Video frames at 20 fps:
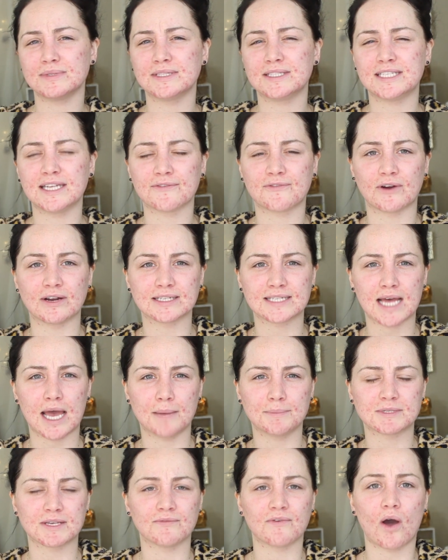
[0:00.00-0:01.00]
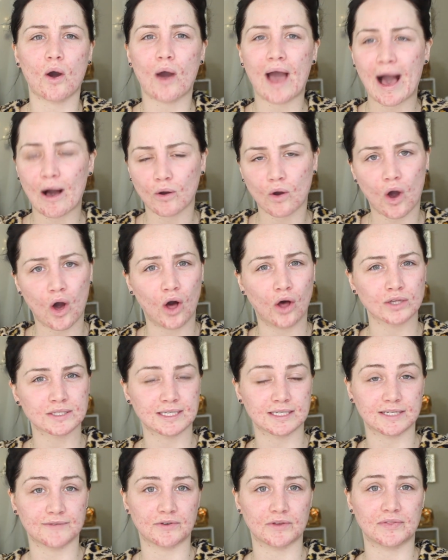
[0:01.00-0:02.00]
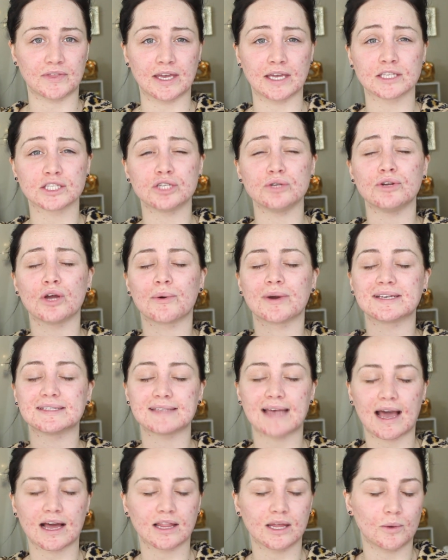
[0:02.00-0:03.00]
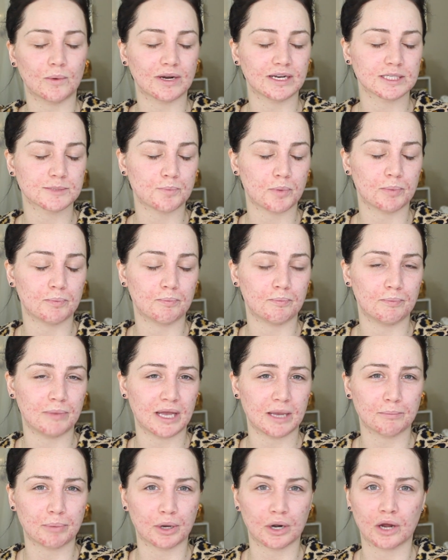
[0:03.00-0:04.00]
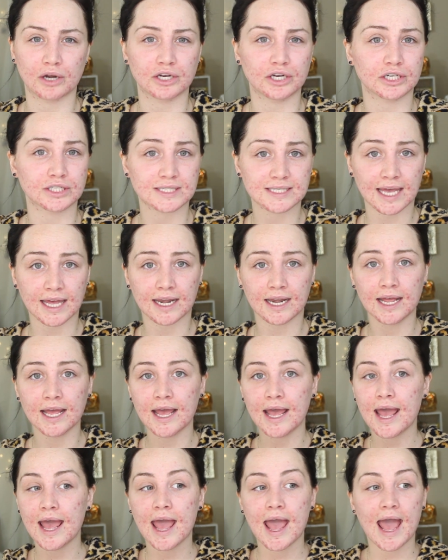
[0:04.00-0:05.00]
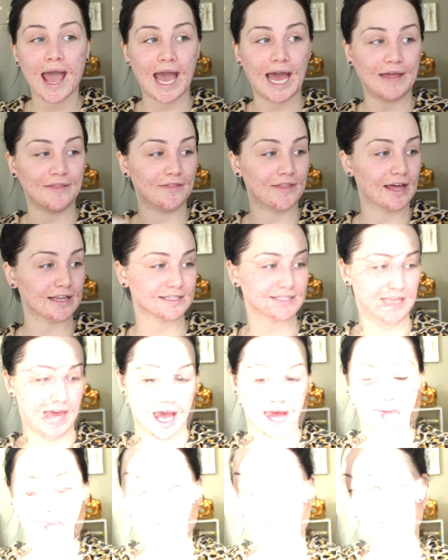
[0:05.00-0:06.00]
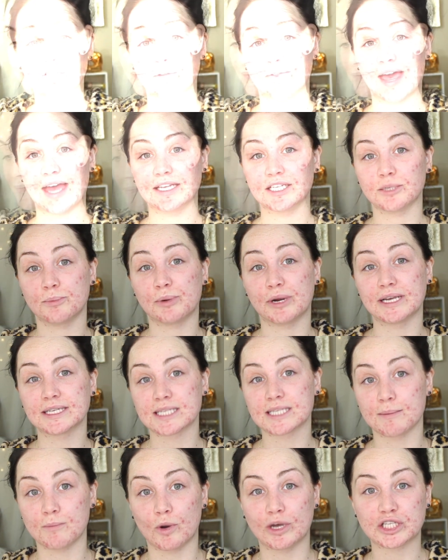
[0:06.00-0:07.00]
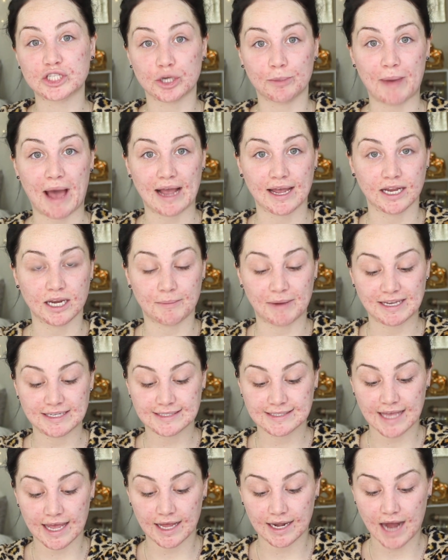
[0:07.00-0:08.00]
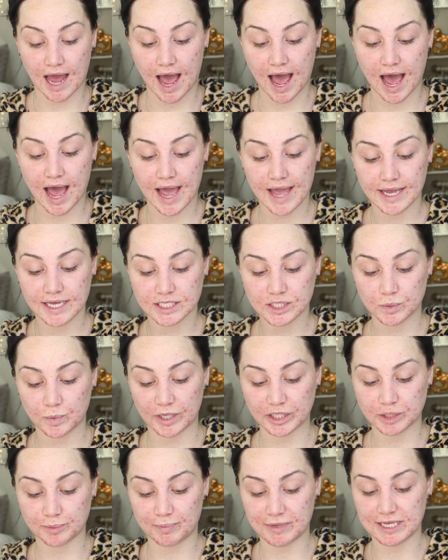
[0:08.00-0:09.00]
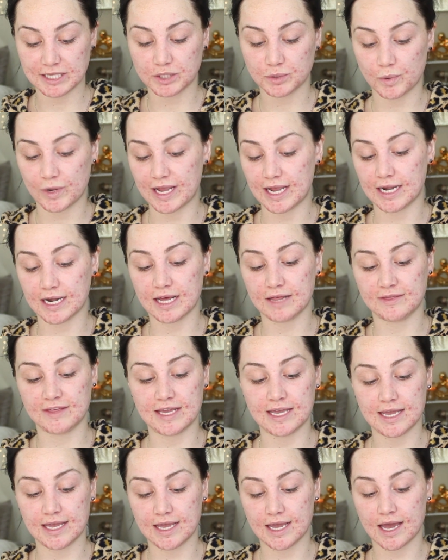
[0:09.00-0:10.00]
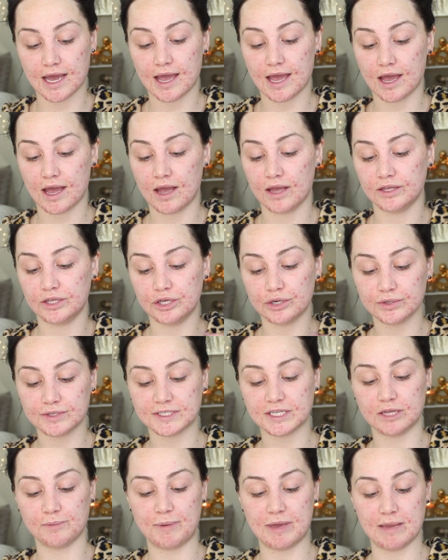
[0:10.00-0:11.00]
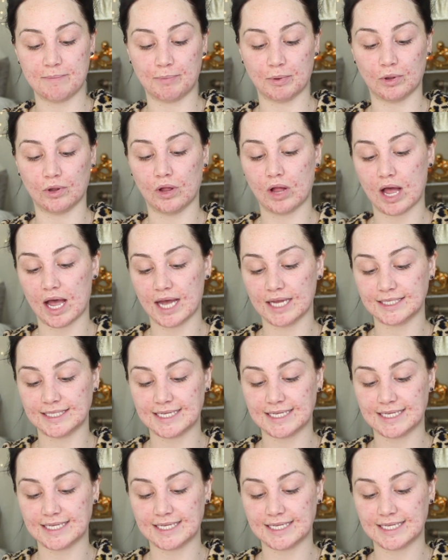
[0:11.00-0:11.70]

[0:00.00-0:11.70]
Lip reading: different types of alcohols and different things. You know exactly what is being put onto your skin. And that's that. So then to bring some moisture back into my skin, I switch between the Youth to the People